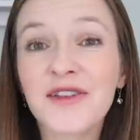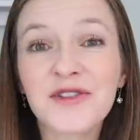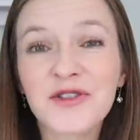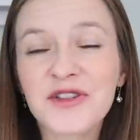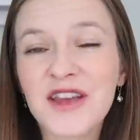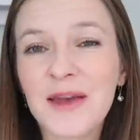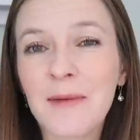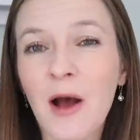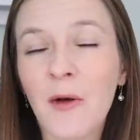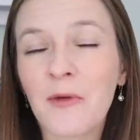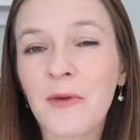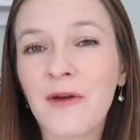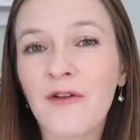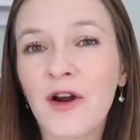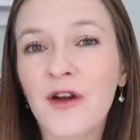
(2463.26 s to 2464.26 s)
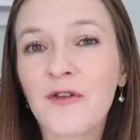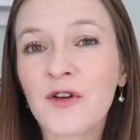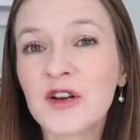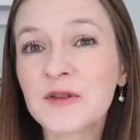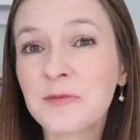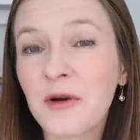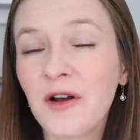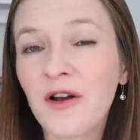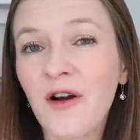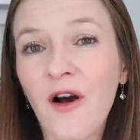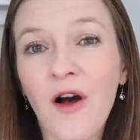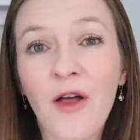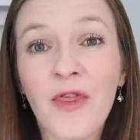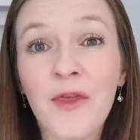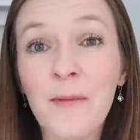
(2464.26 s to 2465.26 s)
also just came out with my very first book
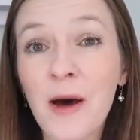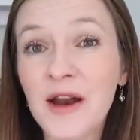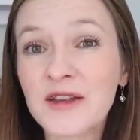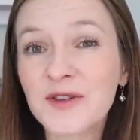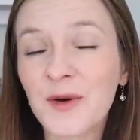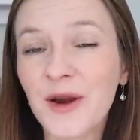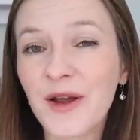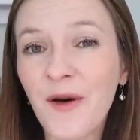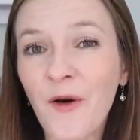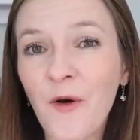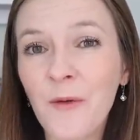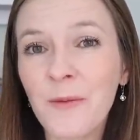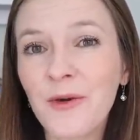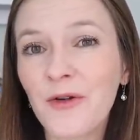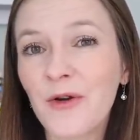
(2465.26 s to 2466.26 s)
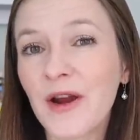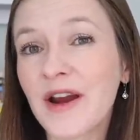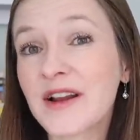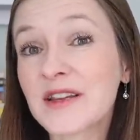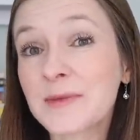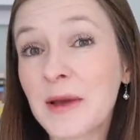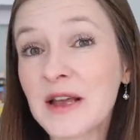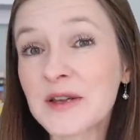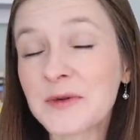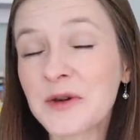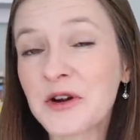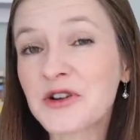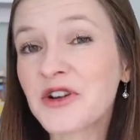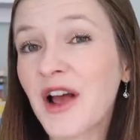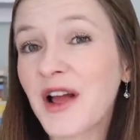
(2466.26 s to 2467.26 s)
called The Montessori Home, Create a Space for
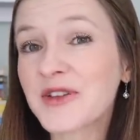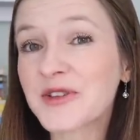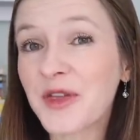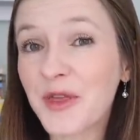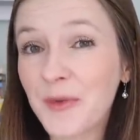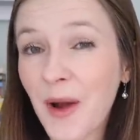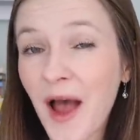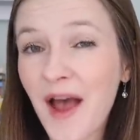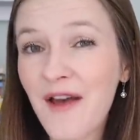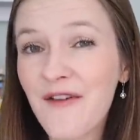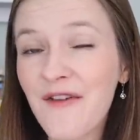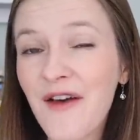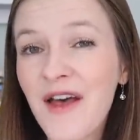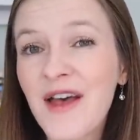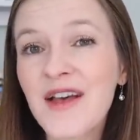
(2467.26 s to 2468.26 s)
Your Child to Thrive.